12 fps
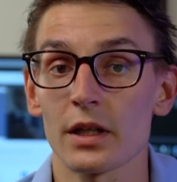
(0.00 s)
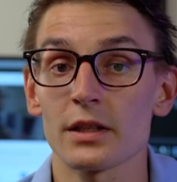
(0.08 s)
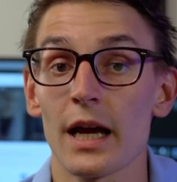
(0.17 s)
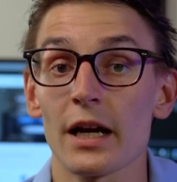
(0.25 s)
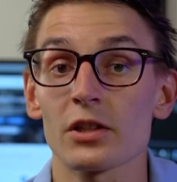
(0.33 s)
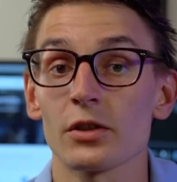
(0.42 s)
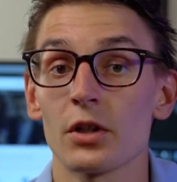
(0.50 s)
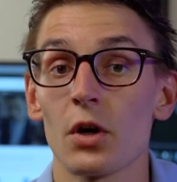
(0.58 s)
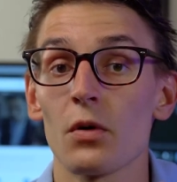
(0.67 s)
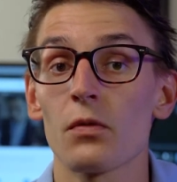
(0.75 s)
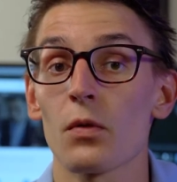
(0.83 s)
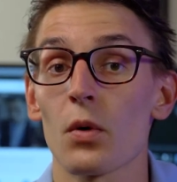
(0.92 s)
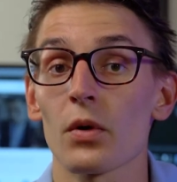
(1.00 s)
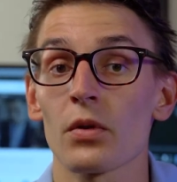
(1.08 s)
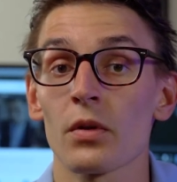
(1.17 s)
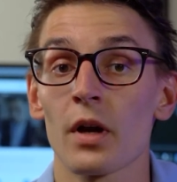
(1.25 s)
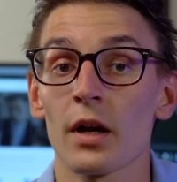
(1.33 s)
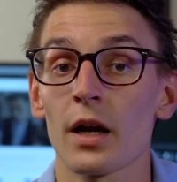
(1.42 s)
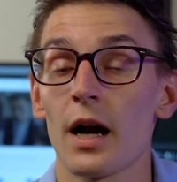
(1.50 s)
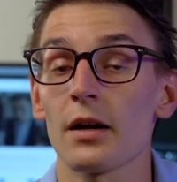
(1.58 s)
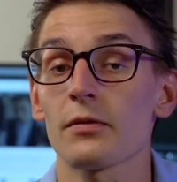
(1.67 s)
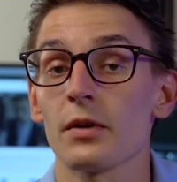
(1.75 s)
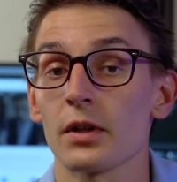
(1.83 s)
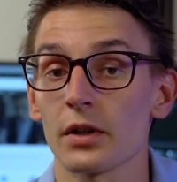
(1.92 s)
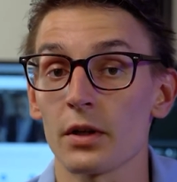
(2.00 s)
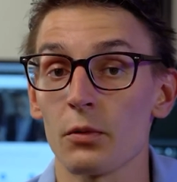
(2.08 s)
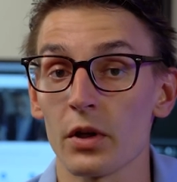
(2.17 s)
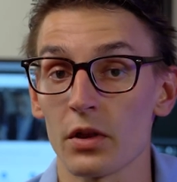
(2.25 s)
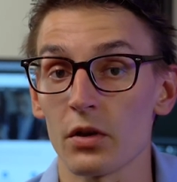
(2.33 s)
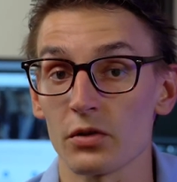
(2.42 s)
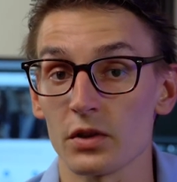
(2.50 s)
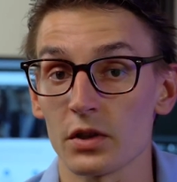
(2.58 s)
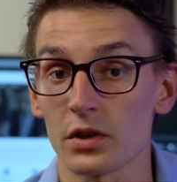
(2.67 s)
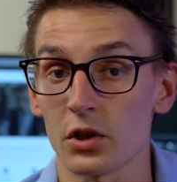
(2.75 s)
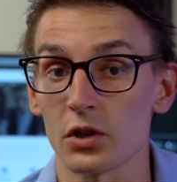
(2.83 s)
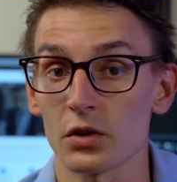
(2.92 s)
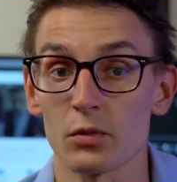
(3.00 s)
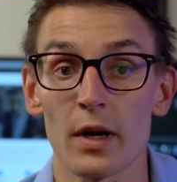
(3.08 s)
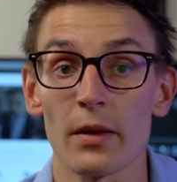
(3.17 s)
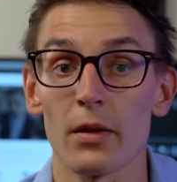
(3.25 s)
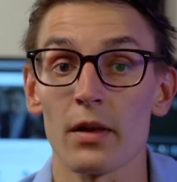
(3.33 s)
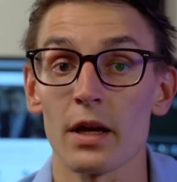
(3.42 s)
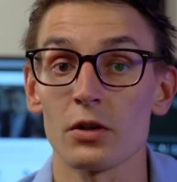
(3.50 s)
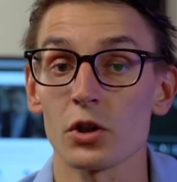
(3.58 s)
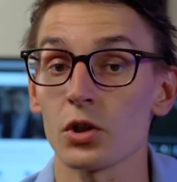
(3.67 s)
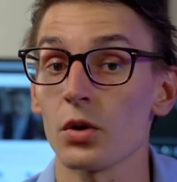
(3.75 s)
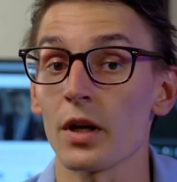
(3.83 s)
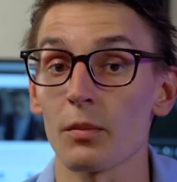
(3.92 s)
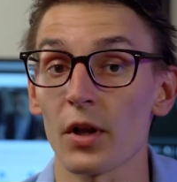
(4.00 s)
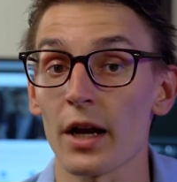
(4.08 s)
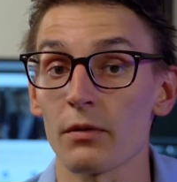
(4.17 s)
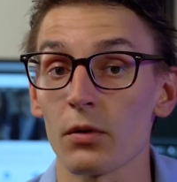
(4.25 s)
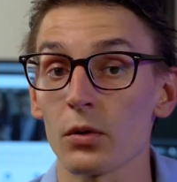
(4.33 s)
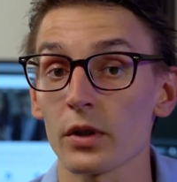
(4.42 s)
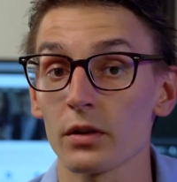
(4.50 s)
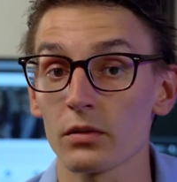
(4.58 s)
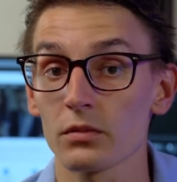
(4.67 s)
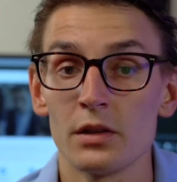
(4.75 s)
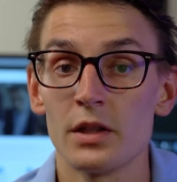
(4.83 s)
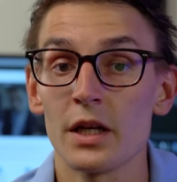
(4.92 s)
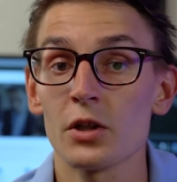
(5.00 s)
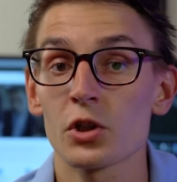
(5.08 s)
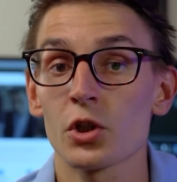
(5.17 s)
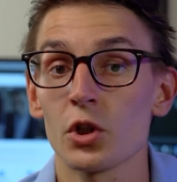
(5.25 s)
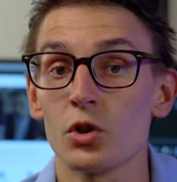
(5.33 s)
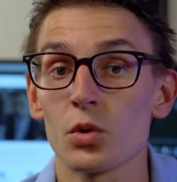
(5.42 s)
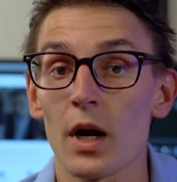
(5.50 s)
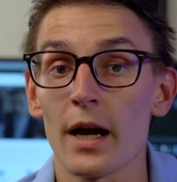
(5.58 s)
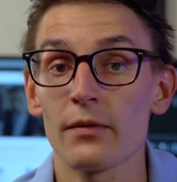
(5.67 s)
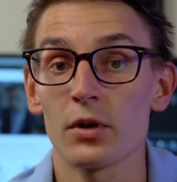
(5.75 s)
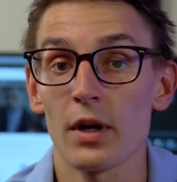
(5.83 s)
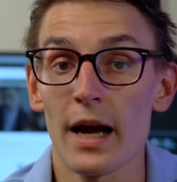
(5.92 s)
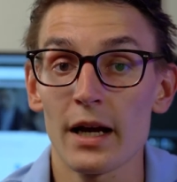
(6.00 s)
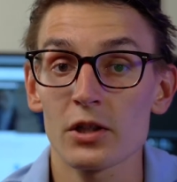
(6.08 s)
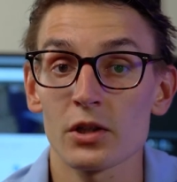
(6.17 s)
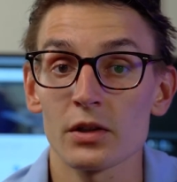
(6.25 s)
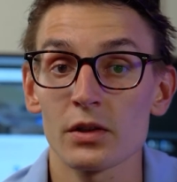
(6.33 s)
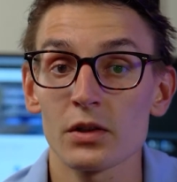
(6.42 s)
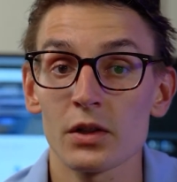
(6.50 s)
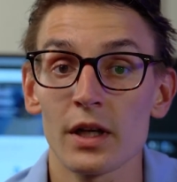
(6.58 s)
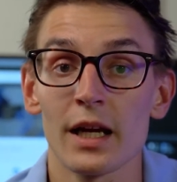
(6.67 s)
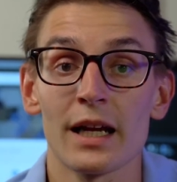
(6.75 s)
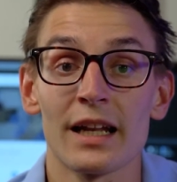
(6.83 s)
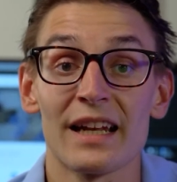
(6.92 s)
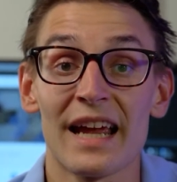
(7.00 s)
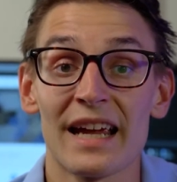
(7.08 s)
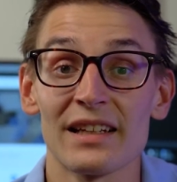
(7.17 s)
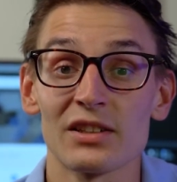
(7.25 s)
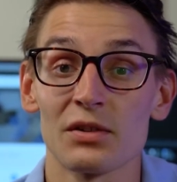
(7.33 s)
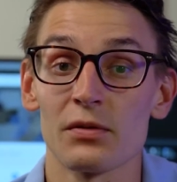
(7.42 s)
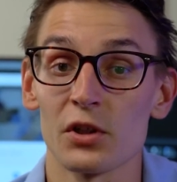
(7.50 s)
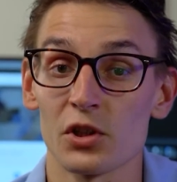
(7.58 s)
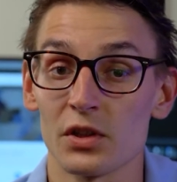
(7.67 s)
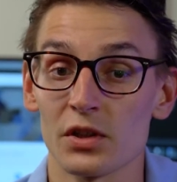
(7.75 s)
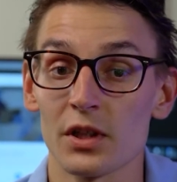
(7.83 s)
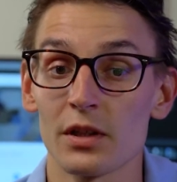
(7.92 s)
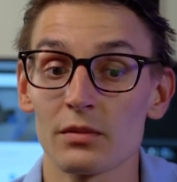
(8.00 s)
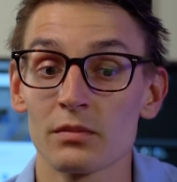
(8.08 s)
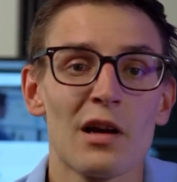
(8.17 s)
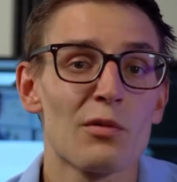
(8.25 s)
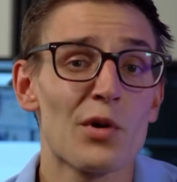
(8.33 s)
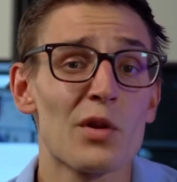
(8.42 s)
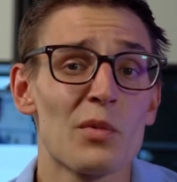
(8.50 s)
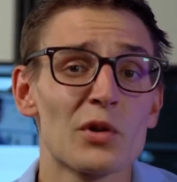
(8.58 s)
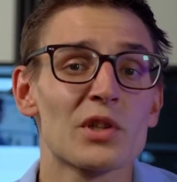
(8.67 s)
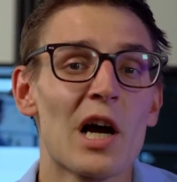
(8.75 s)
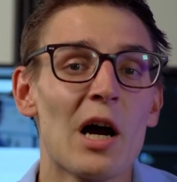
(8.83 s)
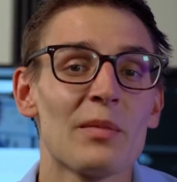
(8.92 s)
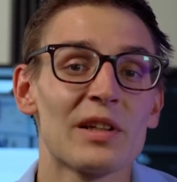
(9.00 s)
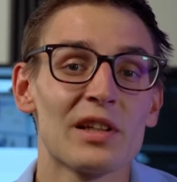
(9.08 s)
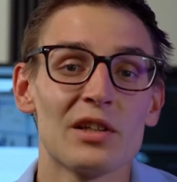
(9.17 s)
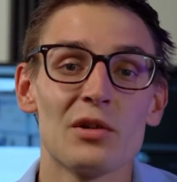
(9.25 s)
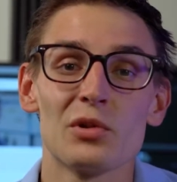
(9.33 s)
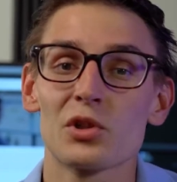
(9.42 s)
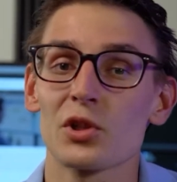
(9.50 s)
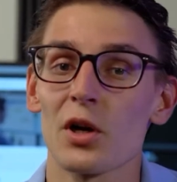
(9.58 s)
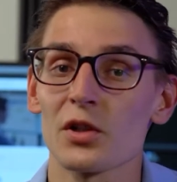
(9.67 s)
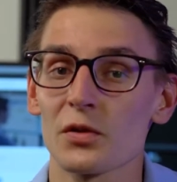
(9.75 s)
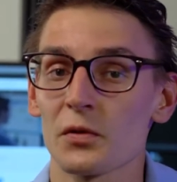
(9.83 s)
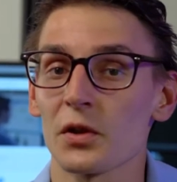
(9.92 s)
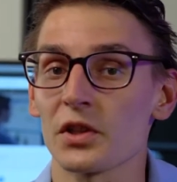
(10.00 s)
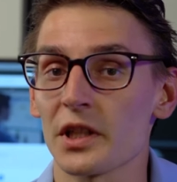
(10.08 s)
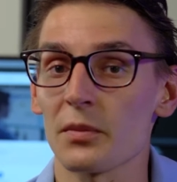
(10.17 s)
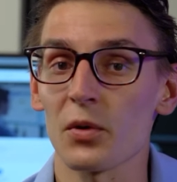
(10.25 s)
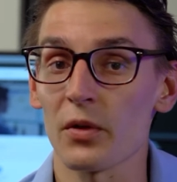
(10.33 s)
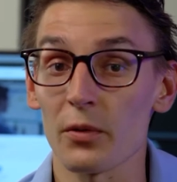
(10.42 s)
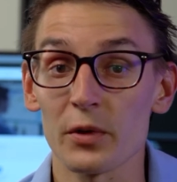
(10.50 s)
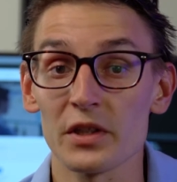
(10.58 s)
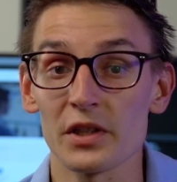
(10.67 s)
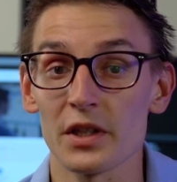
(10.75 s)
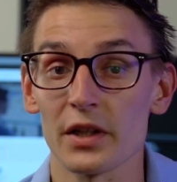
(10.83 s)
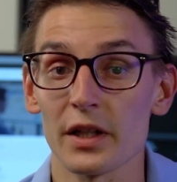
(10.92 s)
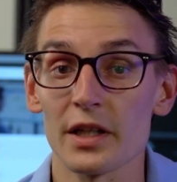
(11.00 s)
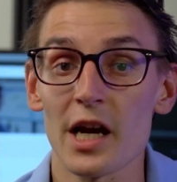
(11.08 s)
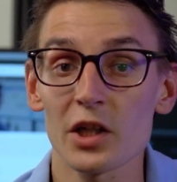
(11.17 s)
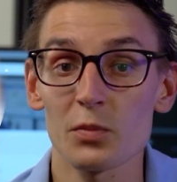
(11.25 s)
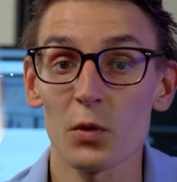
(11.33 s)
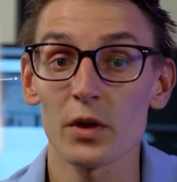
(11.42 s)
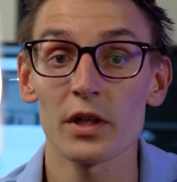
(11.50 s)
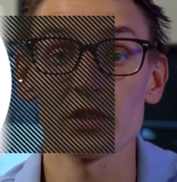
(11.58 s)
and to actually go forth confidently with those decisions rather than shooting blindfolded. Data should drive your actions and enhance efficiency. One of the most commonly used charts, for example, that we see on the dashboard